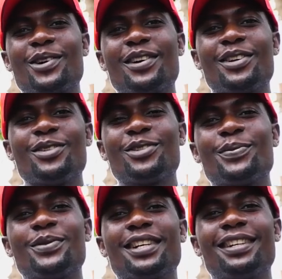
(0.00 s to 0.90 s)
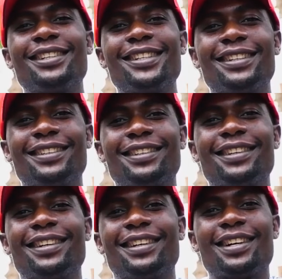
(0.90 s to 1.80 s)
to our YouTube channel.
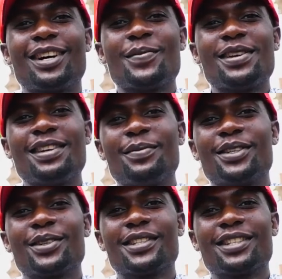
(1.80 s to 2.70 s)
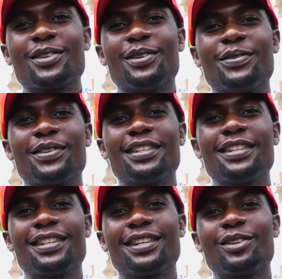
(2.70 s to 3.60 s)
My name is Osesa
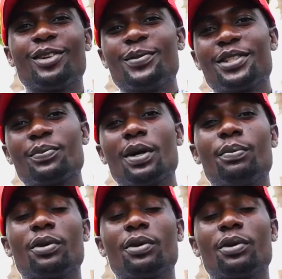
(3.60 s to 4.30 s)
Wilfred, an agronomist by